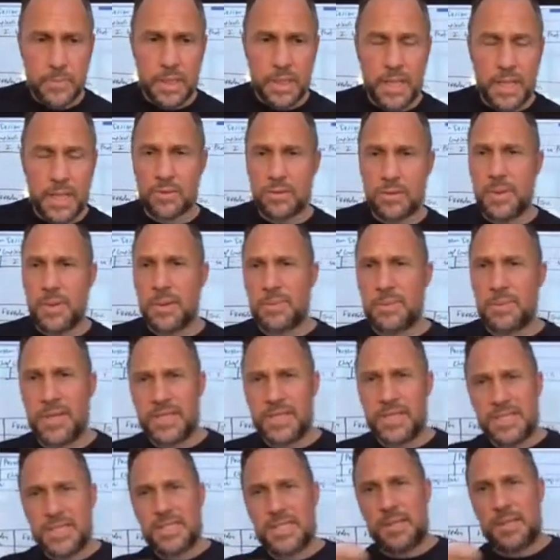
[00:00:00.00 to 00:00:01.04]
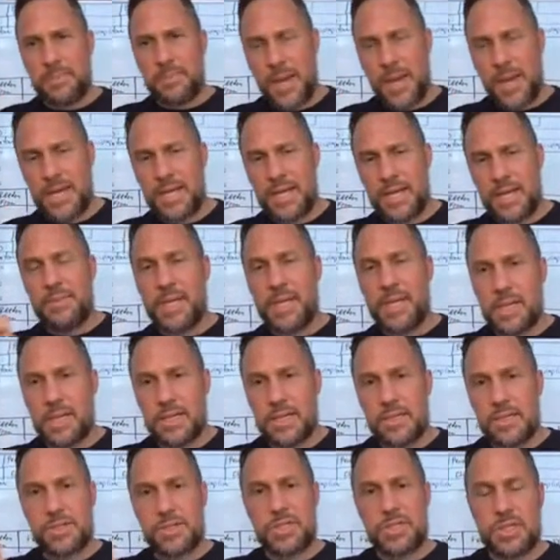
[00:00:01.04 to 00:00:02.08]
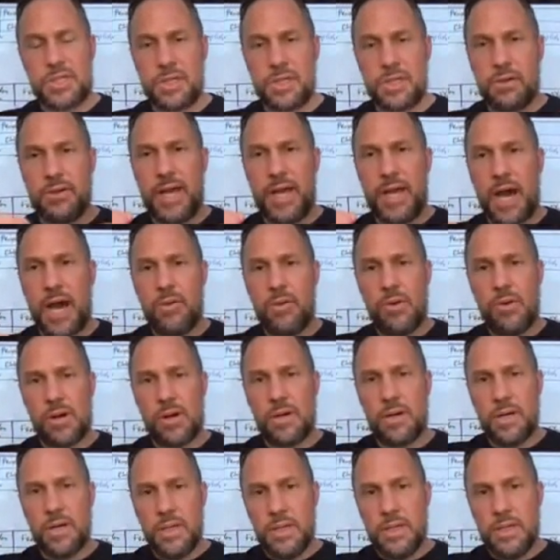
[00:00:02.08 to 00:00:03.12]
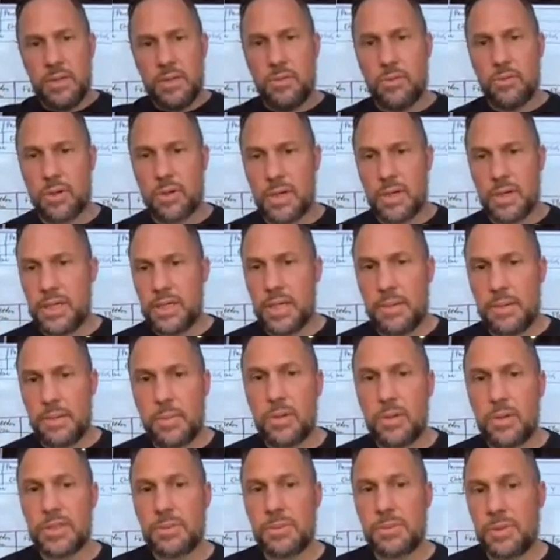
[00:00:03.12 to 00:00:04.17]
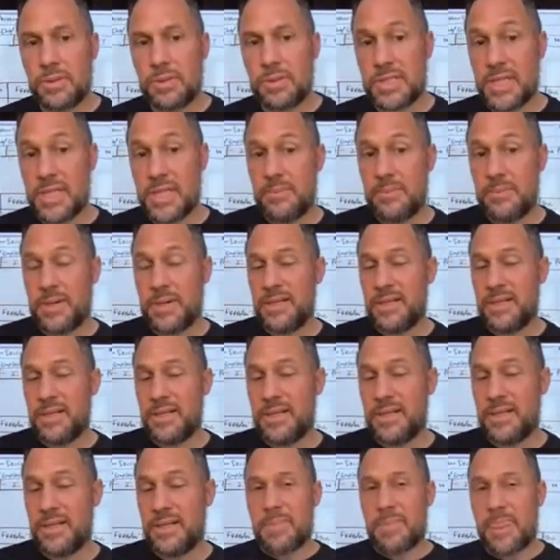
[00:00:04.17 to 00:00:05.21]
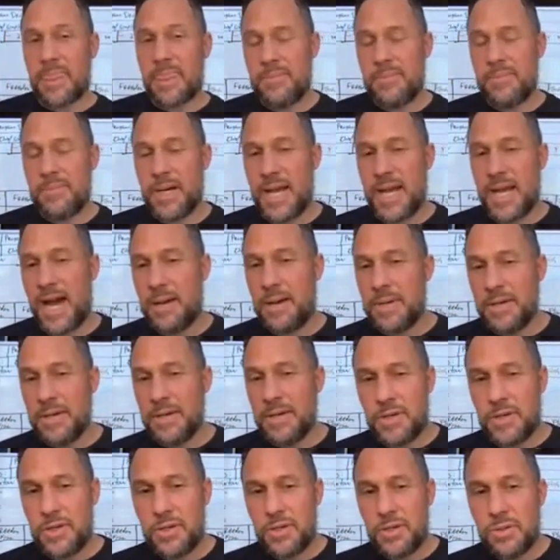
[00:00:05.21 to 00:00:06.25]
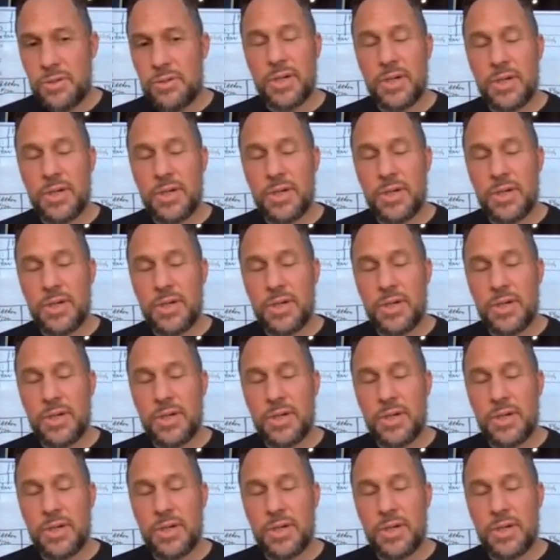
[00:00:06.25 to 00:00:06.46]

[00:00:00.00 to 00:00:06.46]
and remember, this is a penny because, now we're in a multiple state, but how many of you